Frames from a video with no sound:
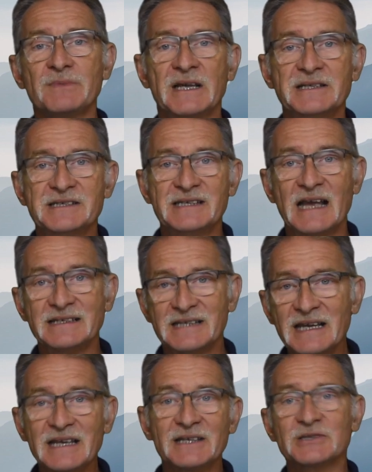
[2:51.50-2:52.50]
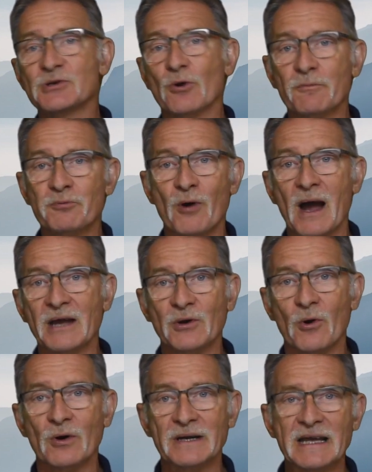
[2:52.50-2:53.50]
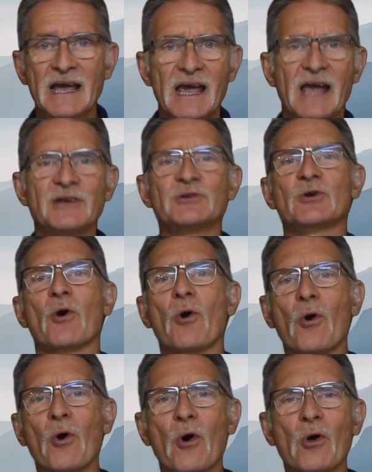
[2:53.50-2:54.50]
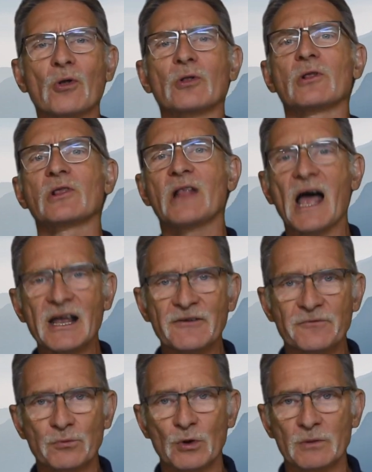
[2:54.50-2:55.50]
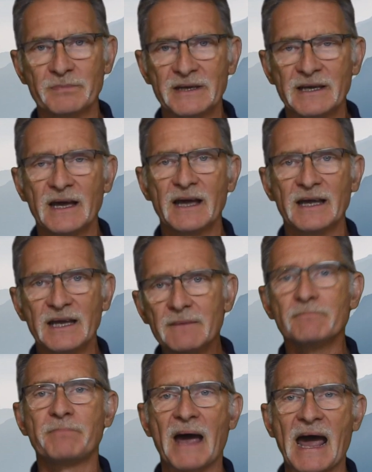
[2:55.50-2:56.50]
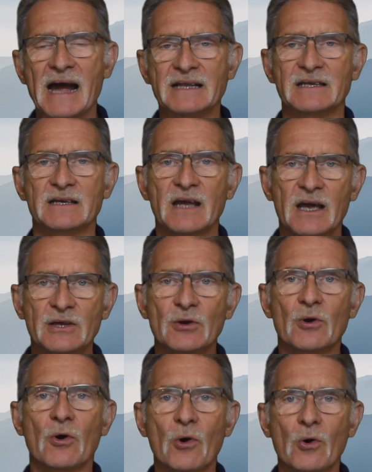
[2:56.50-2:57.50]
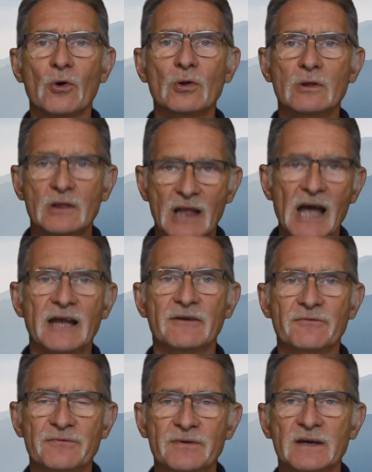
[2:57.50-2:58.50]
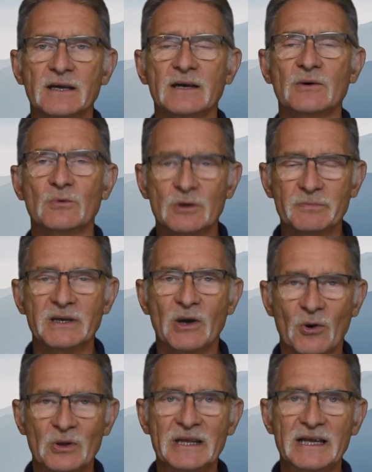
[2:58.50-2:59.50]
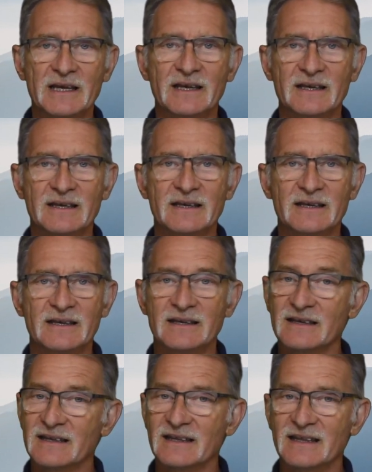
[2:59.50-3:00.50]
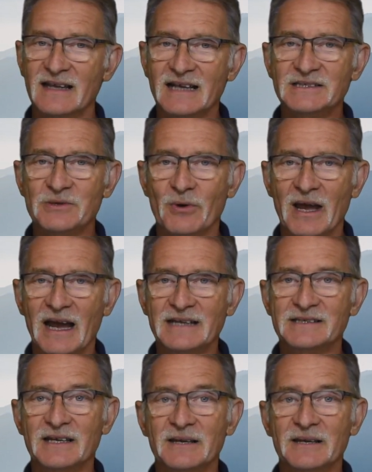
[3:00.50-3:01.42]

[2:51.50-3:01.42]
it says He is your priority and your whole life will be impacted. Your whole life will be holy. That's the way I see